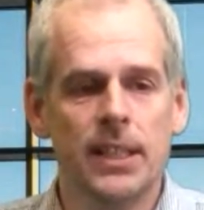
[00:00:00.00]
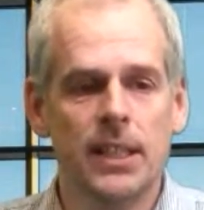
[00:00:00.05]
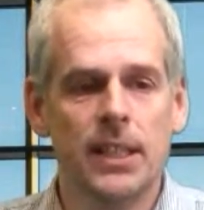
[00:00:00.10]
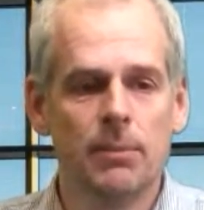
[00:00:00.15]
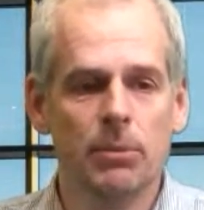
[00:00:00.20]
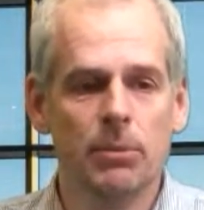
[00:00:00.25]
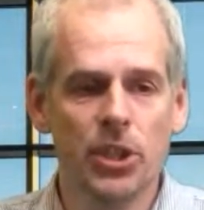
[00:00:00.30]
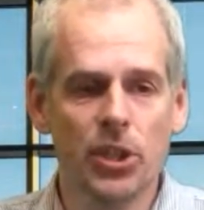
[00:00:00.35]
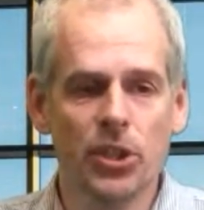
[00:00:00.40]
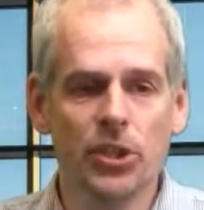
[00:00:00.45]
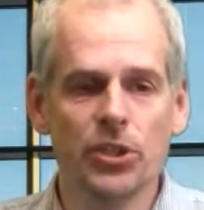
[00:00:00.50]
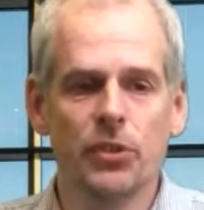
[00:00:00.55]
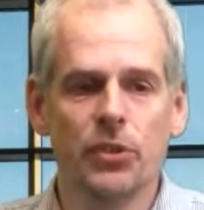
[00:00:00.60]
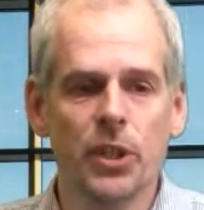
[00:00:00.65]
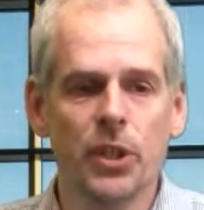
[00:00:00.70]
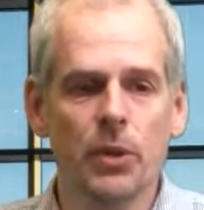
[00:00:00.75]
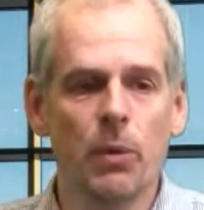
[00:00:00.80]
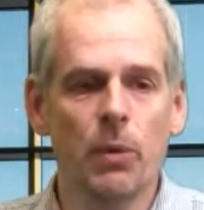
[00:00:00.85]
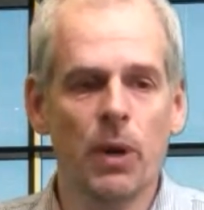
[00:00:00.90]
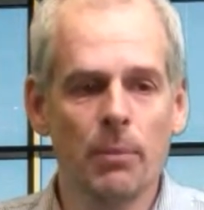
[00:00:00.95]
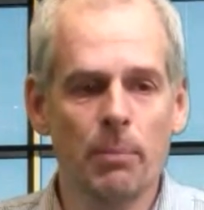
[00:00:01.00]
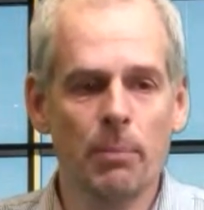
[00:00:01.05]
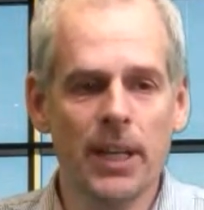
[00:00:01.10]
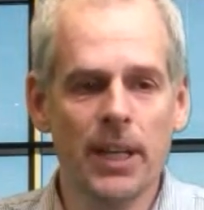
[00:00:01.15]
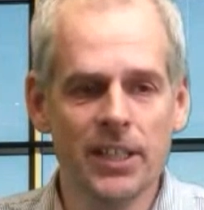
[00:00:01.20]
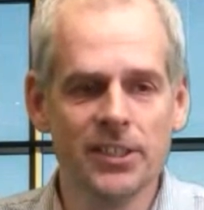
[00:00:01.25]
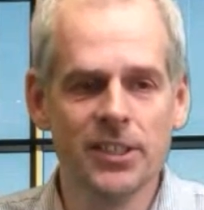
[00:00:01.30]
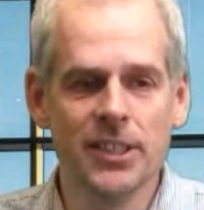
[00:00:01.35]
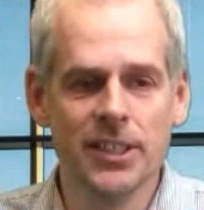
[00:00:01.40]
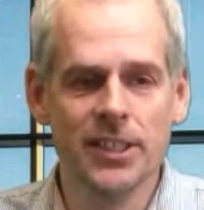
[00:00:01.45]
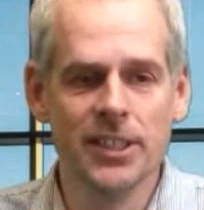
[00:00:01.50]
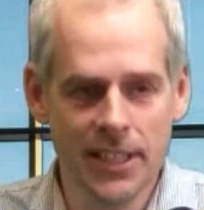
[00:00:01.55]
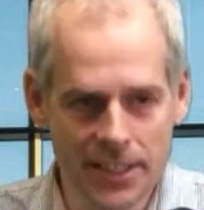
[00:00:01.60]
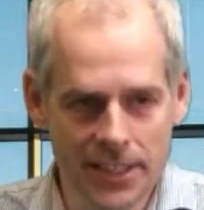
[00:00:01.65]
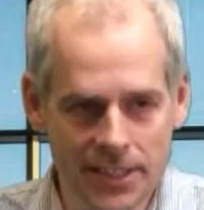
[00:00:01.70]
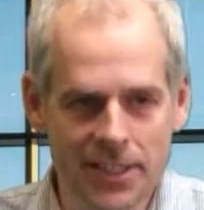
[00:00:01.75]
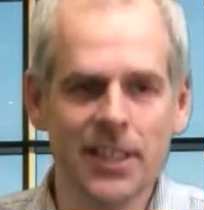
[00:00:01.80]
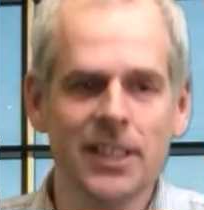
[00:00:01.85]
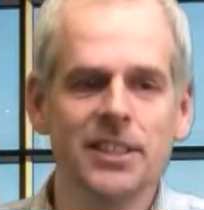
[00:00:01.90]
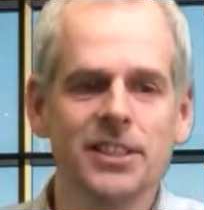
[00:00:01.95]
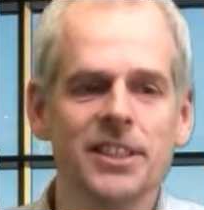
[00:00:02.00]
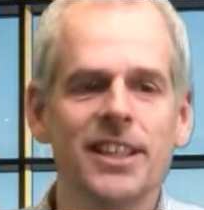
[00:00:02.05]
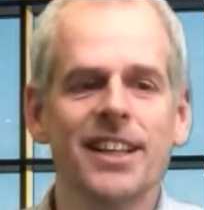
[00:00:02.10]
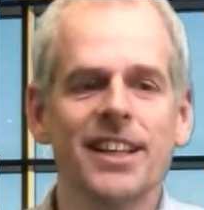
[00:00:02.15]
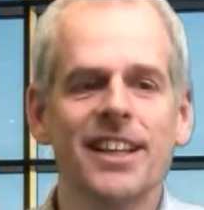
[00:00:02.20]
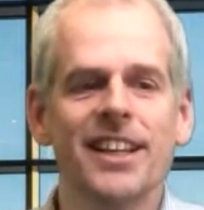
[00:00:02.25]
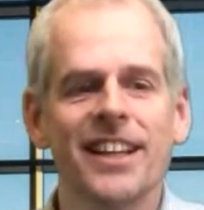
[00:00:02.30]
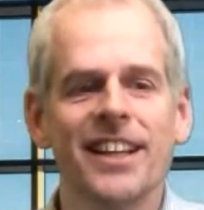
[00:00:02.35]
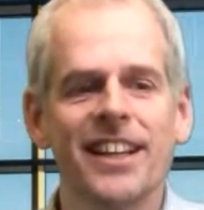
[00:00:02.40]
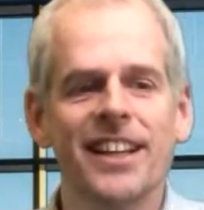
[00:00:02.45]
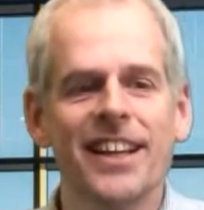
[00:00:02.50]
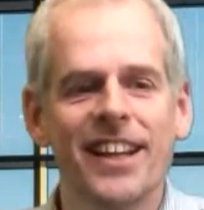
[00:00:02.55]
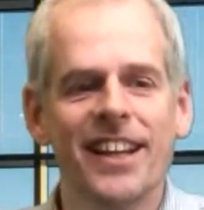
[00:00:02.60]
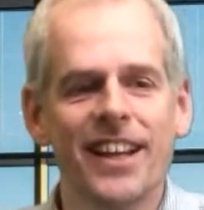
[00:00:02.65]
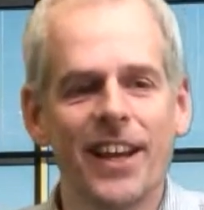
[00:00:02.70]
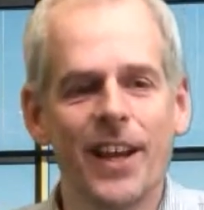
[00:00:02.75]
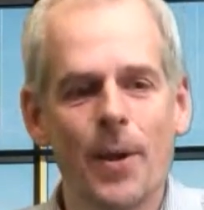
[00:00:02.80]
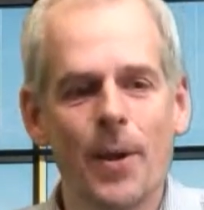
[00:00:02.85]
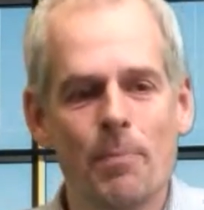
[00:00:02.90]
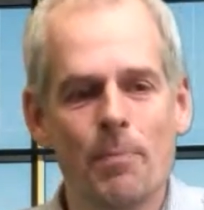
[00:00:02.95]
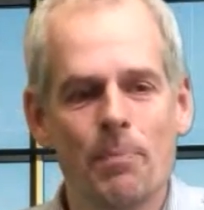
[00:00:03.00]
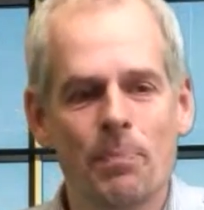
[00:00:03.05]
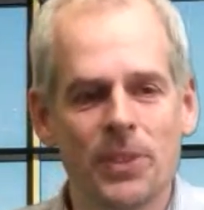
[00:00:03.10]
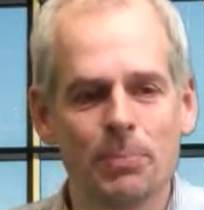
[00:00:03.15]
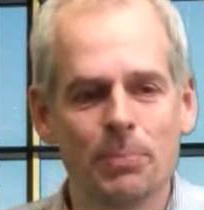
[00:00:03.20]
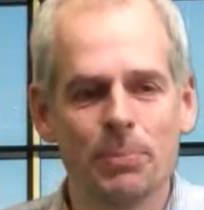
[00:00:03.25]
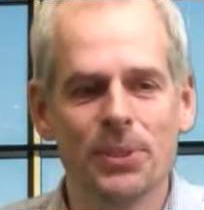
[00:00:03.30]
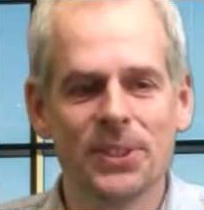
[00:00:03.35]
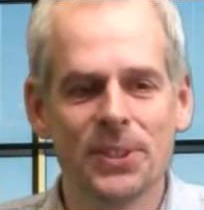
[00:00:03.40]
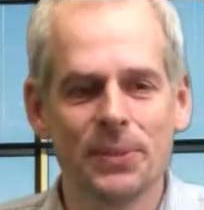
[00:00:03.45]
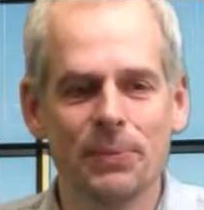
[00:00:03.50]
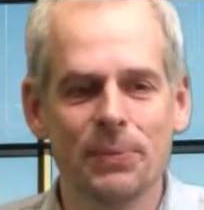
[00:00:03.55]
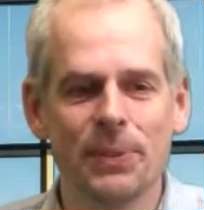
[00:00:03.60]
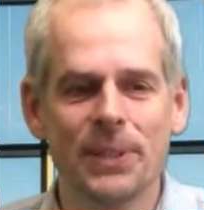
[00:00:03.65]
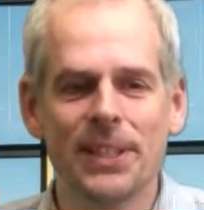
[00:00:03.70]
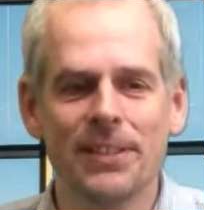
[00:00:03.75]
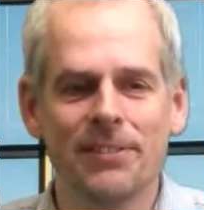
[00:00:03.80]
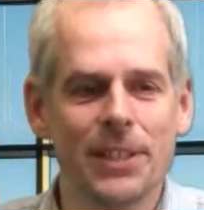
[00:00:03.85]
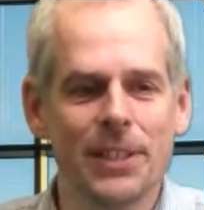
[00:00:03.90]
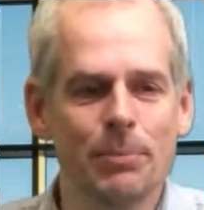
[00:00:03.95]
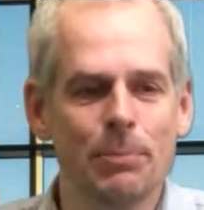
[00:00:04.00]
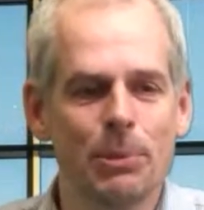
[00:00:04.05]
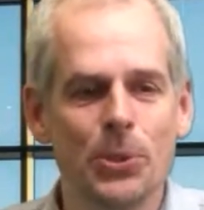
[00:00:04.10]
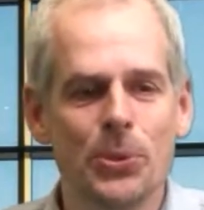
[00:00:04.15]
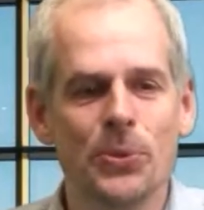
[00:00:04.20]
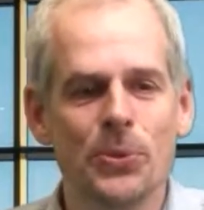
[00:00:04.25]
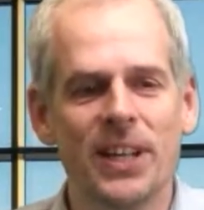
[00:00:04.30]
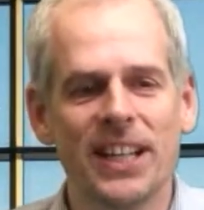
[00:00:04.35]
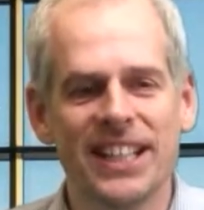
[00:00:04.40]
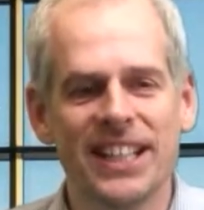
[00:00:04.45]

But also for the water manager, in this case, the person with the blue